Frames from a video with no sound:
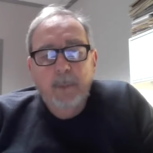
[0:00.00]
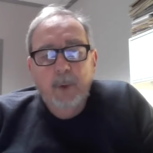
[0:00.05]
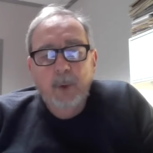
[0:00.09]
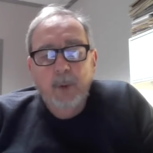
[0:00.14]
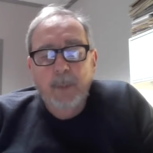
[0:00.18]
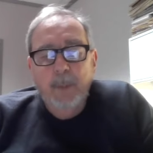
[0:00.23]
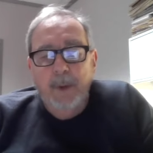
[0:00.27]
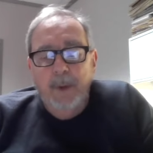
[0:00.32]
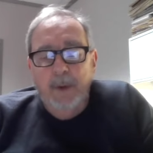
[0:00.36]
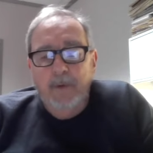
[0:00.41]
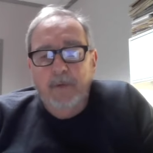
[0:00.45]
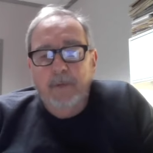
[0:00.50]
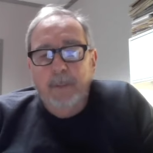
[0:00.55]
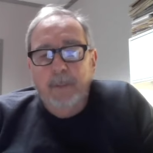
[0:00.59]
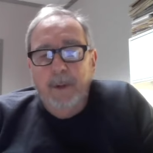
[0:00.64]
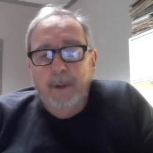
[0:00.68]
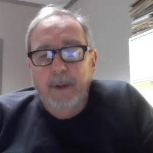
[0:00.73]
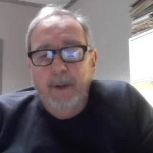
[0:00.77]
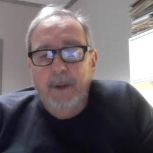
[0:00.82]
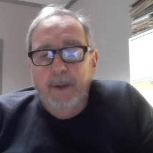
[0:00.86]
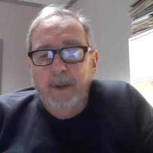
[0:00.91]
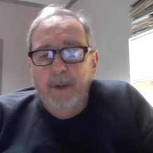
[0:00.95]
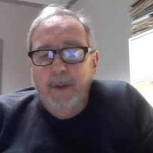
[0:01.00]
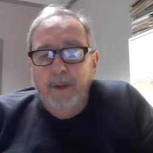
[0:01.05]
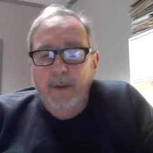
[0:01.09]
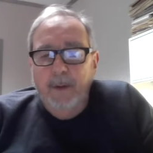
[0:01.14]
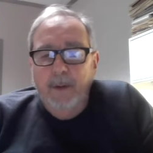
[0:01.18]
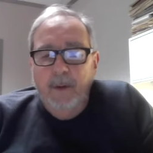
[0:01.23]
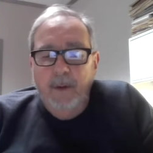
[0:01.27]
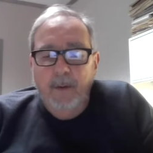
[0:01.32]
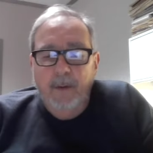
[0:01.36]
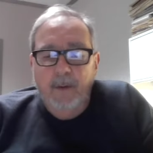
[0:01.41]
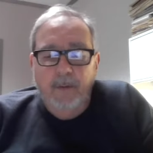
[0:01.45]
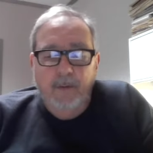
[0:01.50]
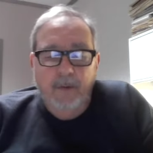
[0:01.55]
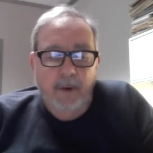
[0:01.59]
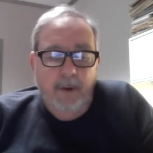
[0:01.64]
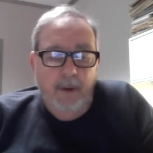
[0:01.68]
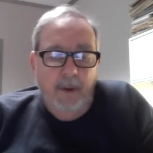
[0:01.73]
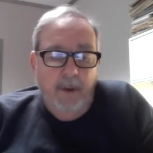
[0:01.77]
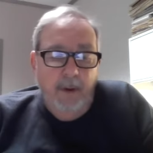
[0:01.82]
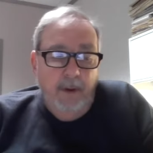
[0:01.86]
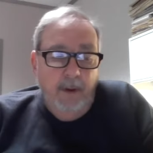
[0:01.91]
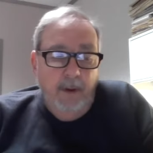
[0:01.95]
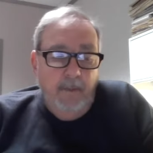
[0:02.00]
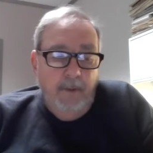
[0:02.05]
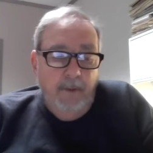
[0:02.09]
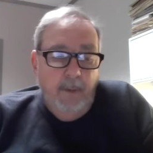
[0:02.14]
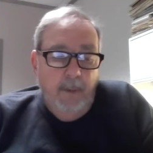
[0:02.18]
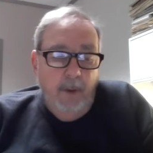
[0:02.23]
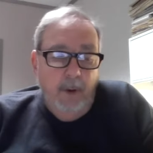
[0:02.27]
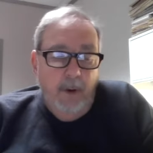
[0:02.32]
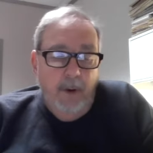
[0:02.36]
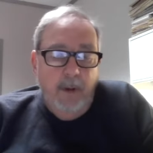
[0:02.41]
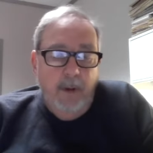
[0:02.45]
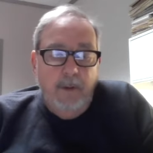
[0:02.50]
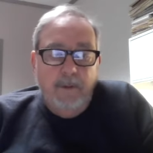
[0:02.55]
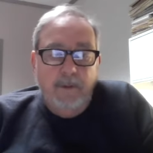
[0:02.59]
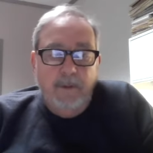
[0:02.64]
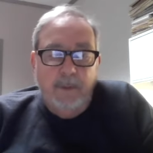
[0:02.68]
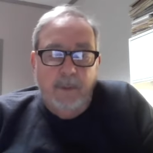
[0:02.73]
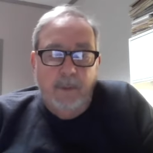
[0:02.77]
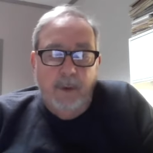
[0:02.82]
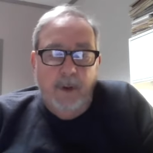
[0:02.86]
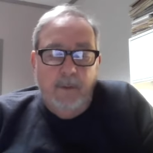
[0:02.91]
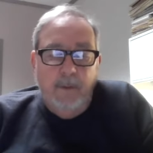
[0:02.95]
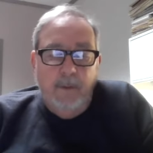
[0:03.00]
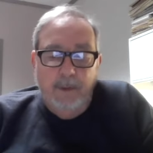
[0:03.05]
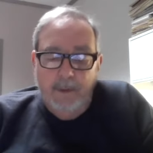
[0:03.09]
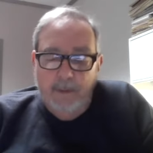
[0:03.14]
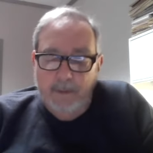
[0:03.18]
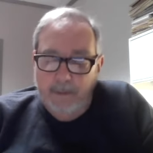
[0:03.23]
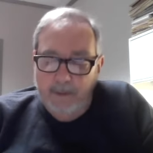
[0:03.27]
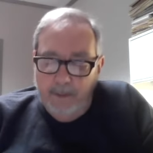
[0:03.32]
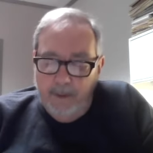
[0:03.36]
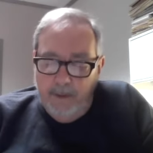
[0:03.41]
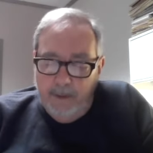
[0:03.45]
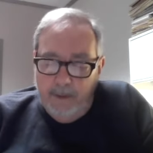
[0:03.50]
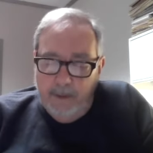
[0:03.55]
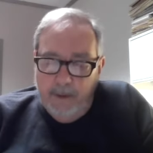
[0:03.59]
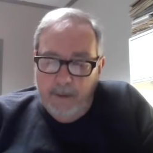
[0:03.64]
blooming display in the Garden City and everywhere else around us.